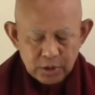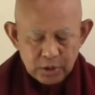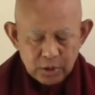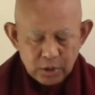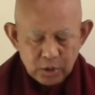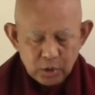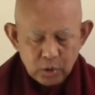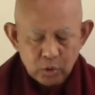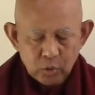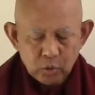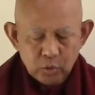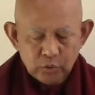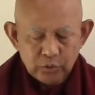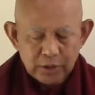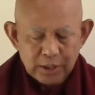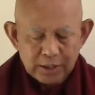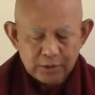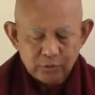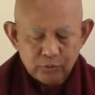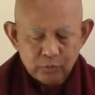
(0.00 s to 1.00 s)
know
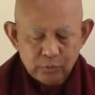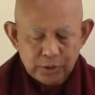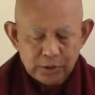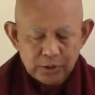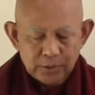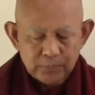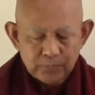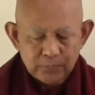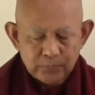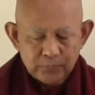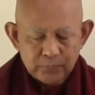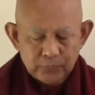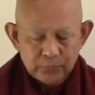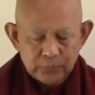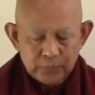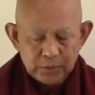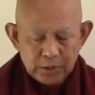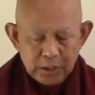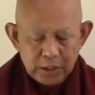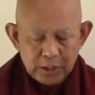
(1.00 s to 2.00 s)
that way.
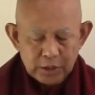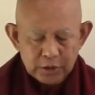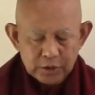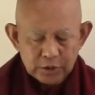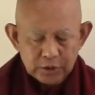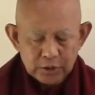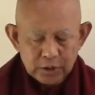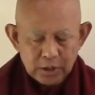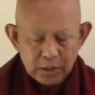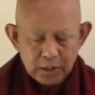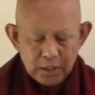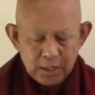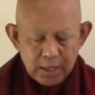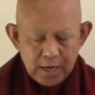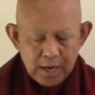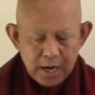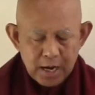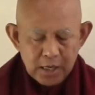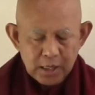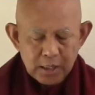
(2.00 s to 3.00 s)
It is a
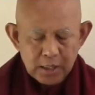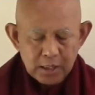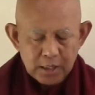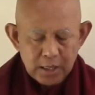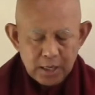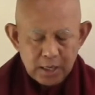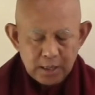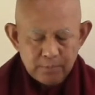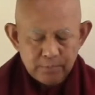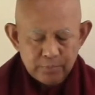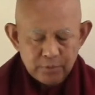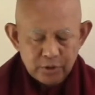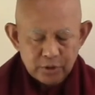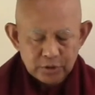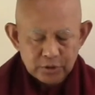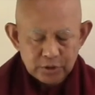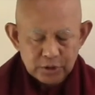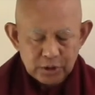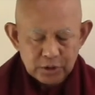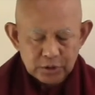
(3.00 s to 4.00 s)
hand-in-hand
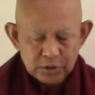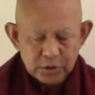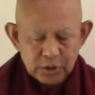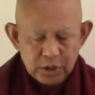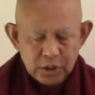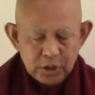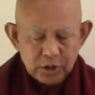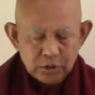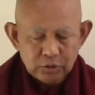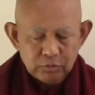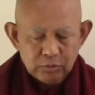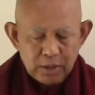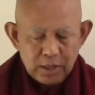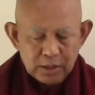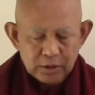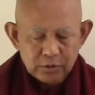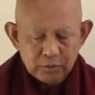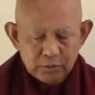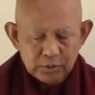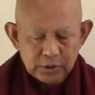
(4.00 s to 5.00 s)
process. You
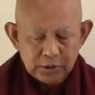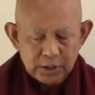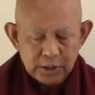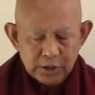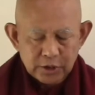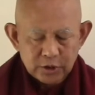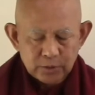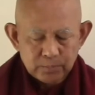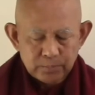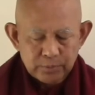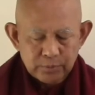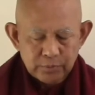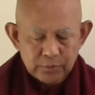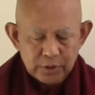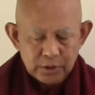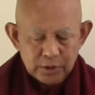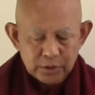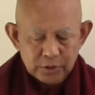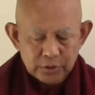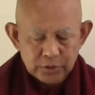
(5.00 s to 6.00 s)
actually
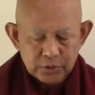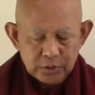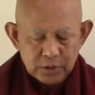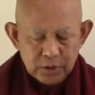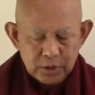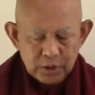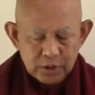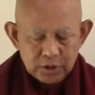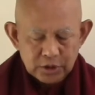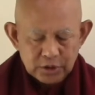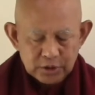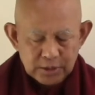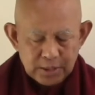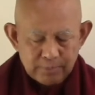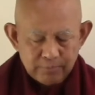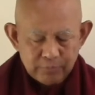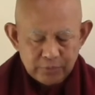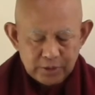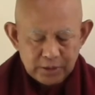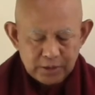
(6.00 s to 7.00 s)
experience
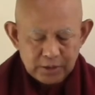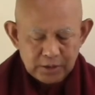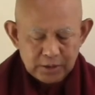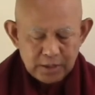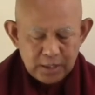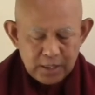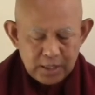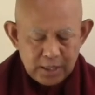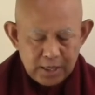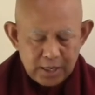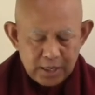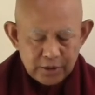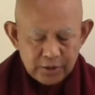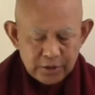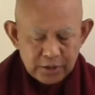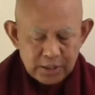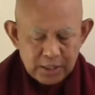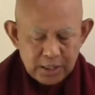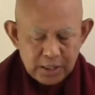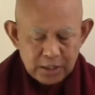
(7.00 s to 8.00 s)
something and
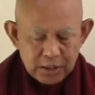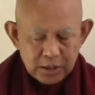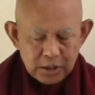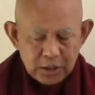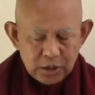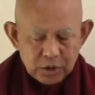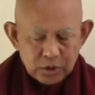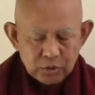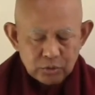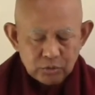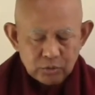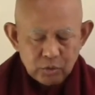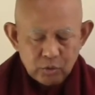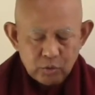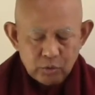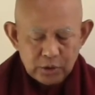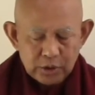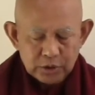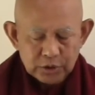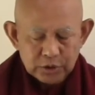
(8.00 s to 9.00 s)
then you know
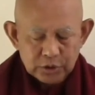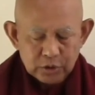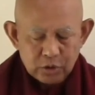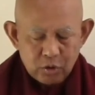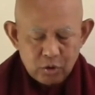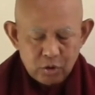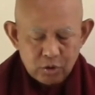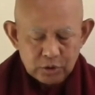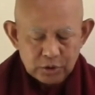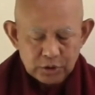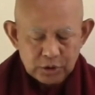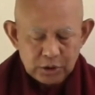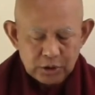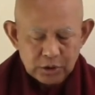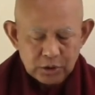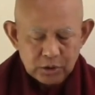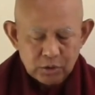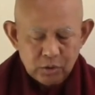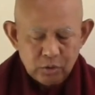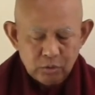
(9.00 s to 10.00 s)
its cause, it
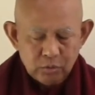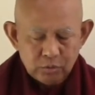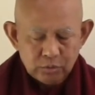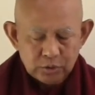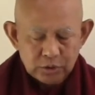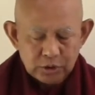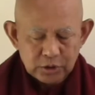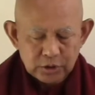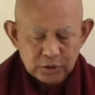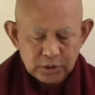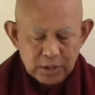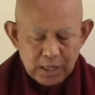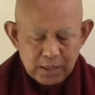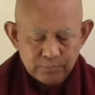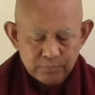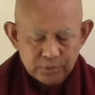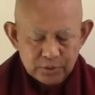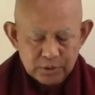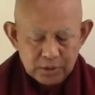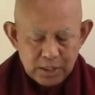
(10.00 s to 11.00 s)
knows its
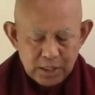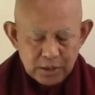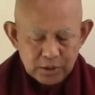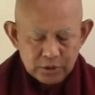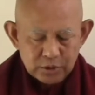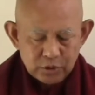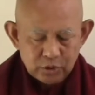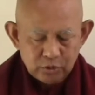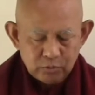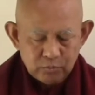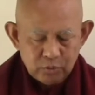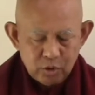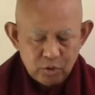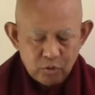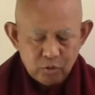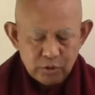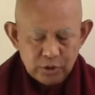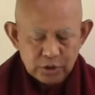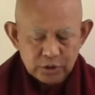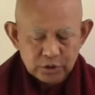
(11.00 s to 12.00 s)
absence, you know
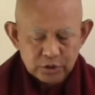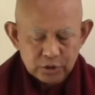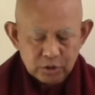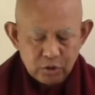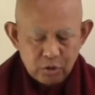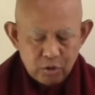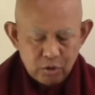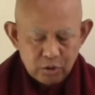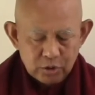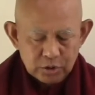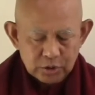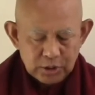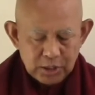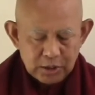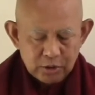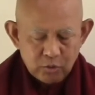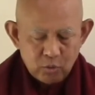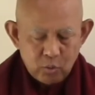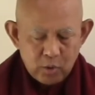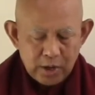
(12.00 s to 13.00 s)
its cause and
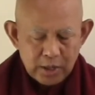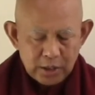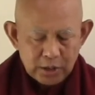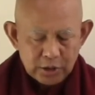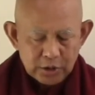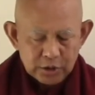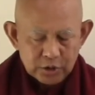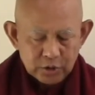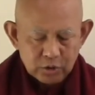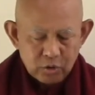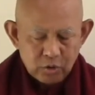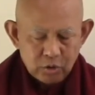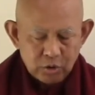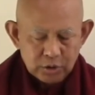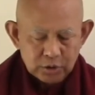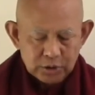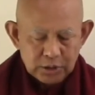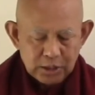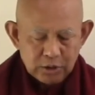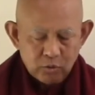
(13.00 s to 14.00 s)
why it is
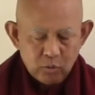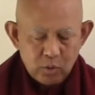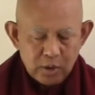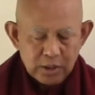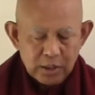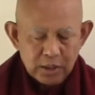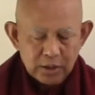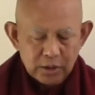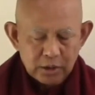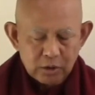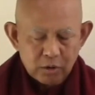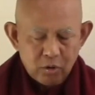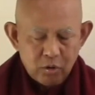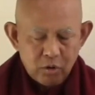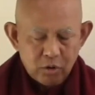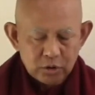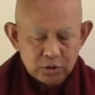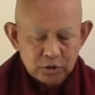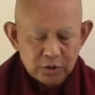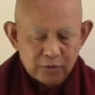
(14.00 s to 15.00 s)
caused and what are the
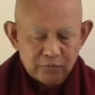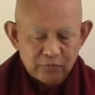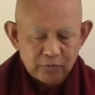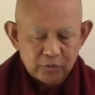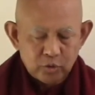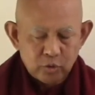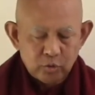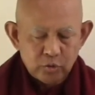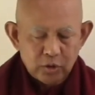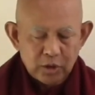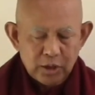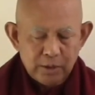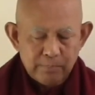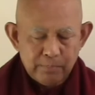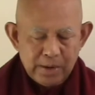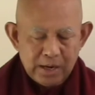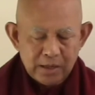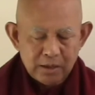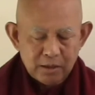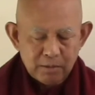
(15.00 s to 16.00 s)
cause of total
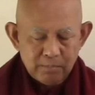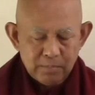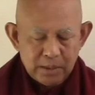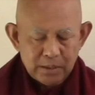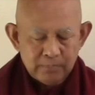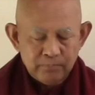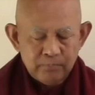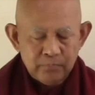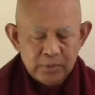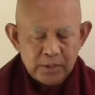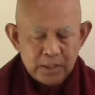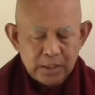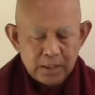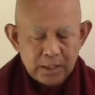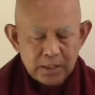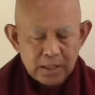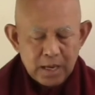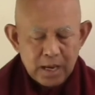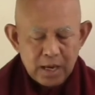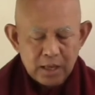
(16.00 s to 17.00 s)
abandonment. In
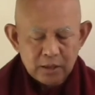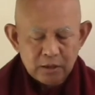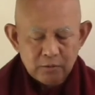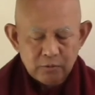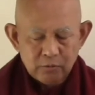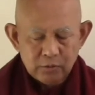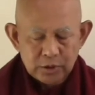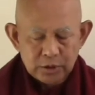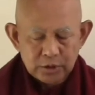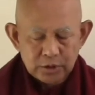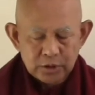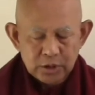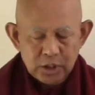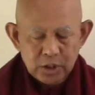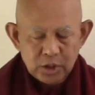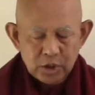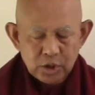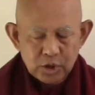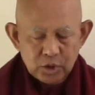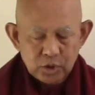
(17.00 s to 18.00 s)
other words,
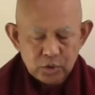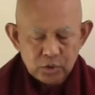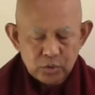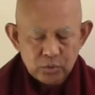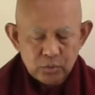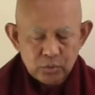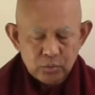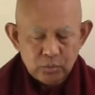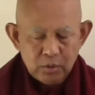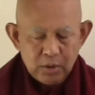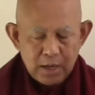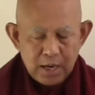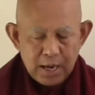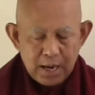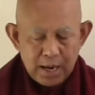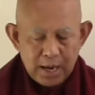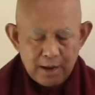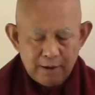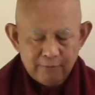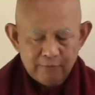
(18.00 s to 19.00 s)
you
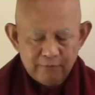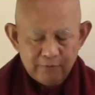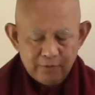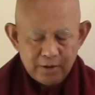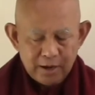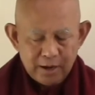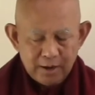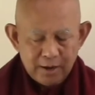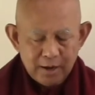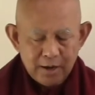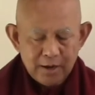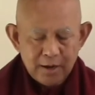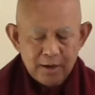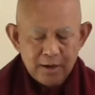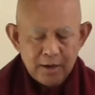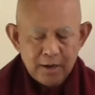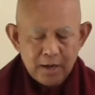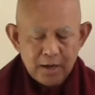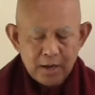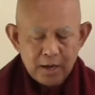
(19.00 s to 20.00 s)
have a
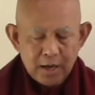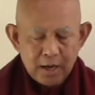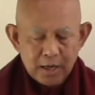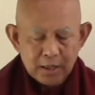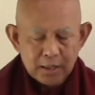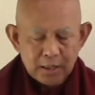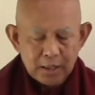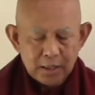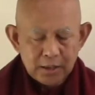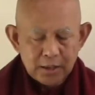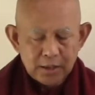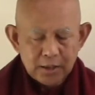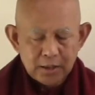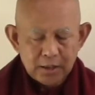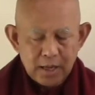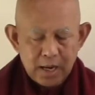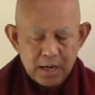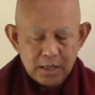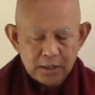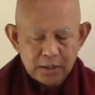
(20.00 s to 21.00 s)
clear
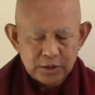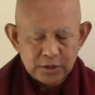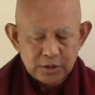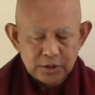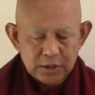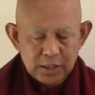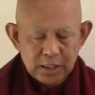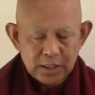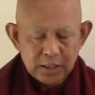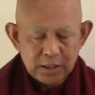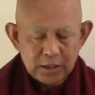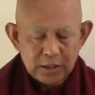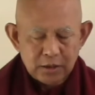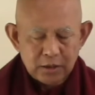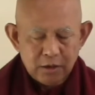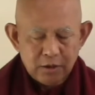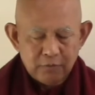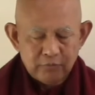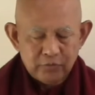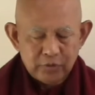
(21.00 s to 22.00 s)
understanding
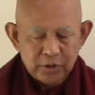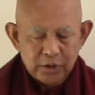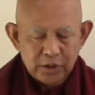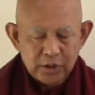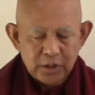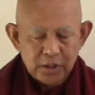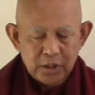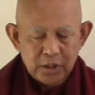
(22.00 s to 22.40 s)
of the